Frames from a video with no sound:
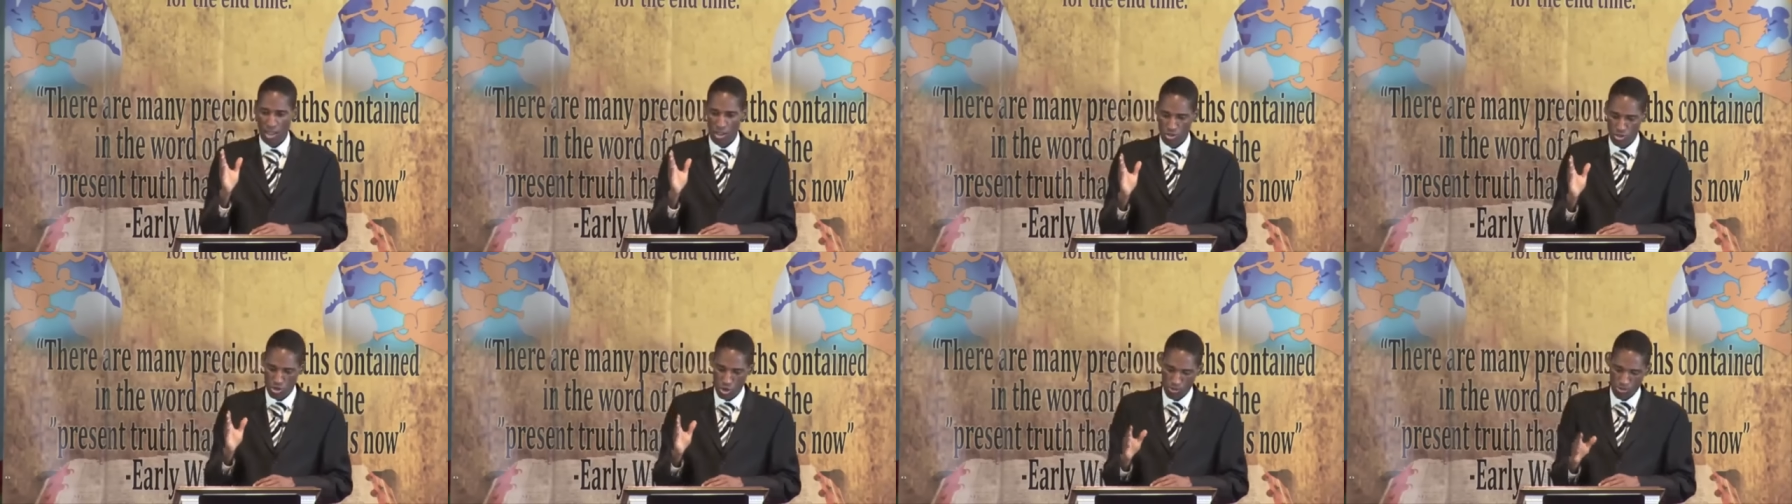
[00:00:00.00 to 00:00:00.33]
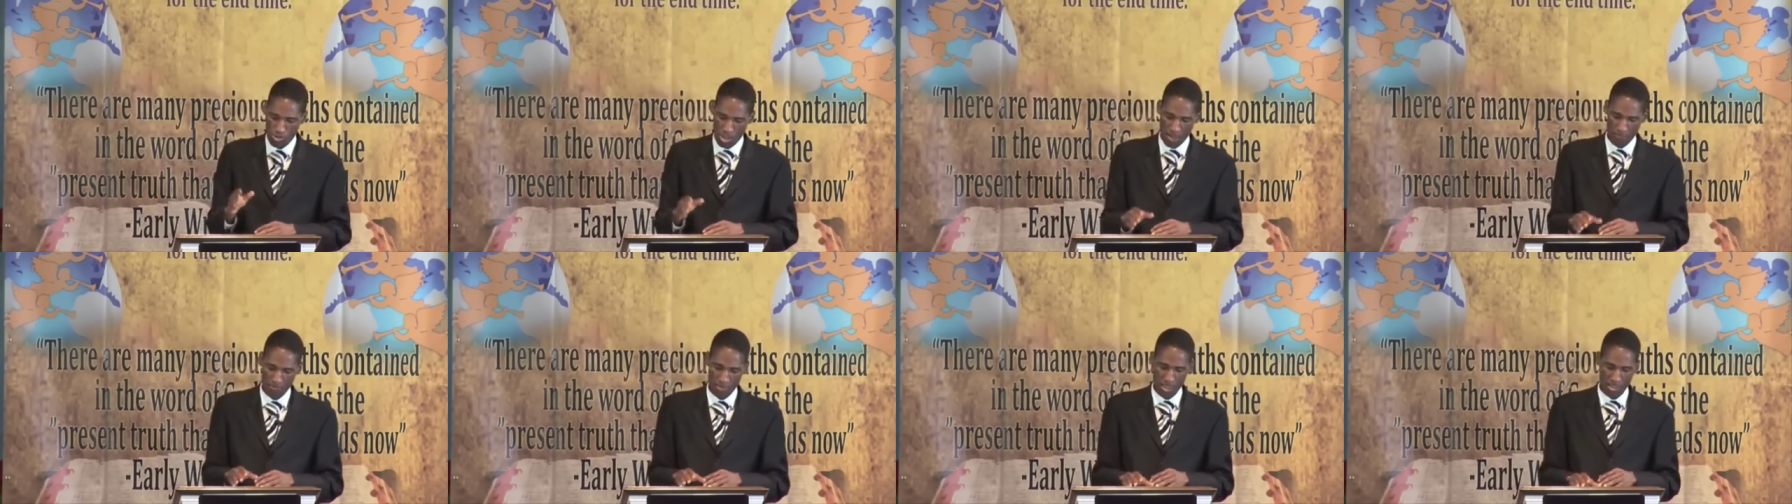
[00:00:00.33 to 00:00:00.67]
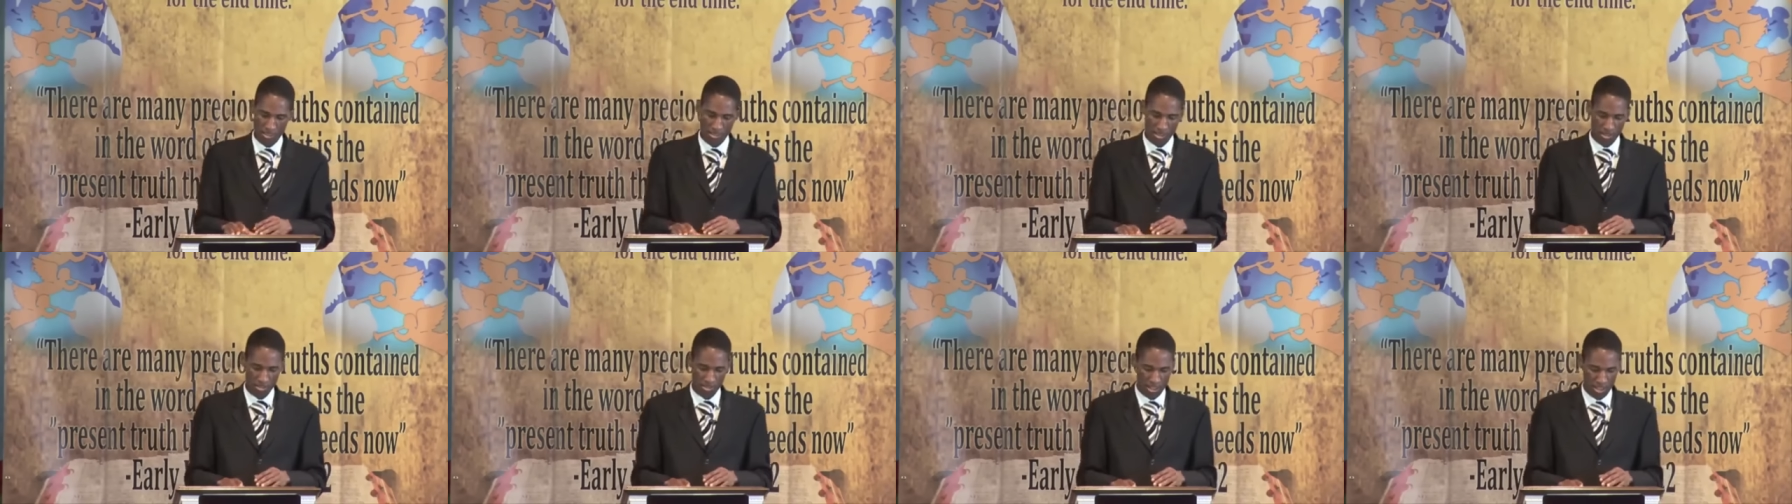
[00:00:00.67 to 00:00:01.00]
Job chapter
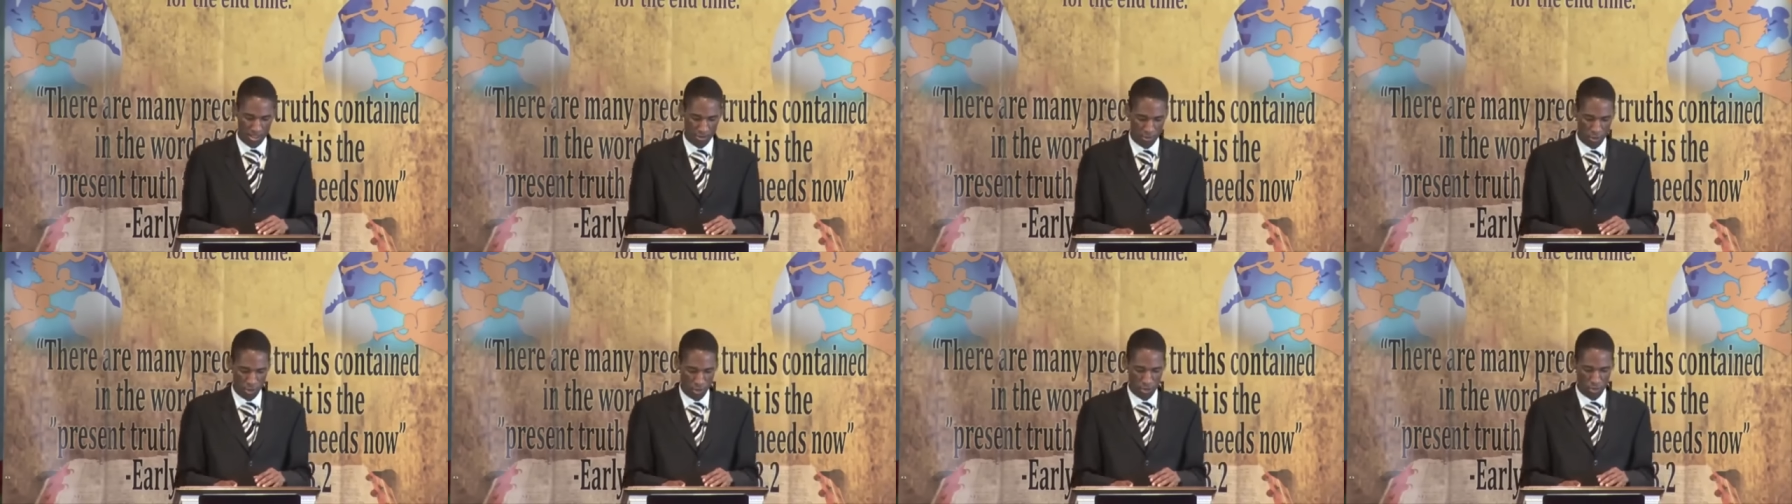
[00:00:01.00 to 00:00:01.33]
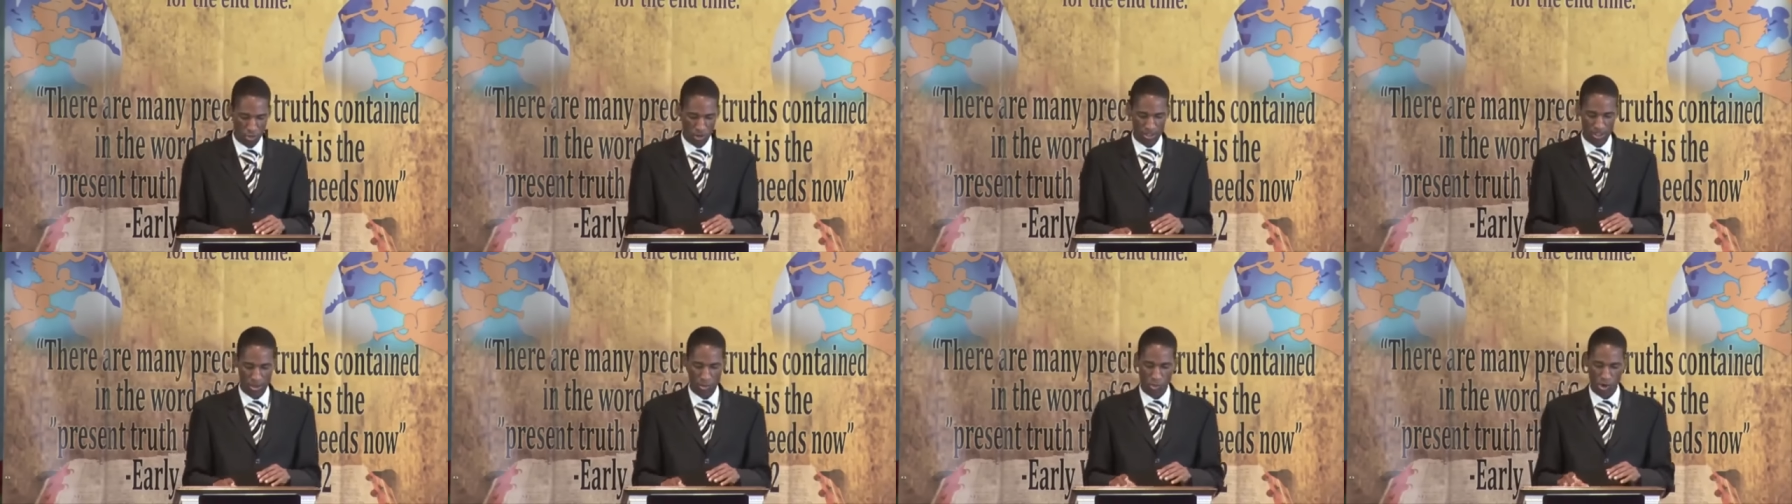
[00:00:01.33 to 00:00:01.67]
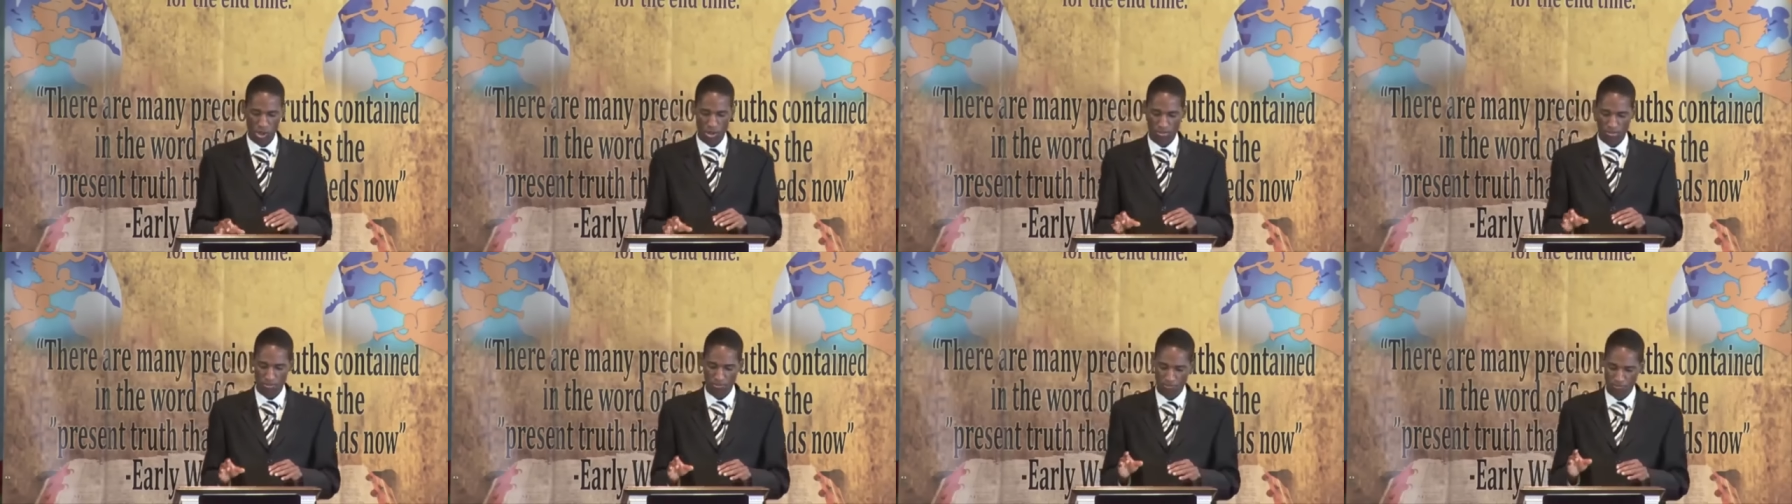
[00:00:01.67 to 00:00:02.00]
16, verse
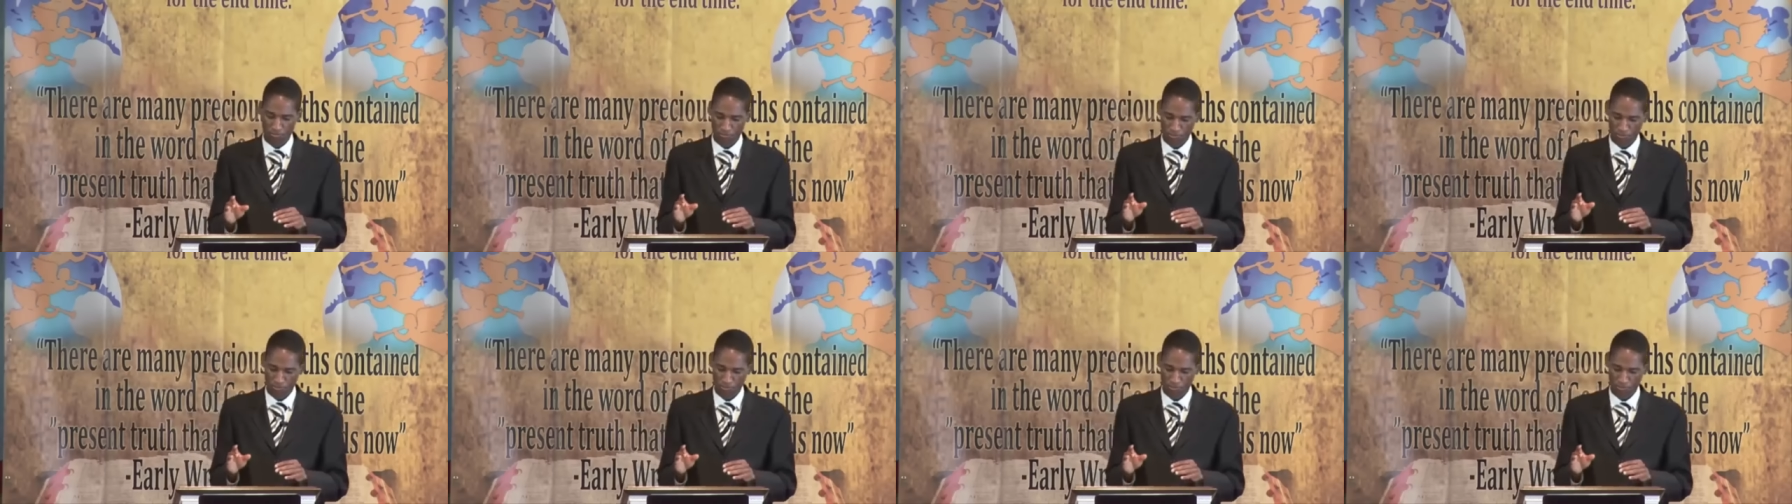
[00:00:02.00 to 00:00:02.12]
21.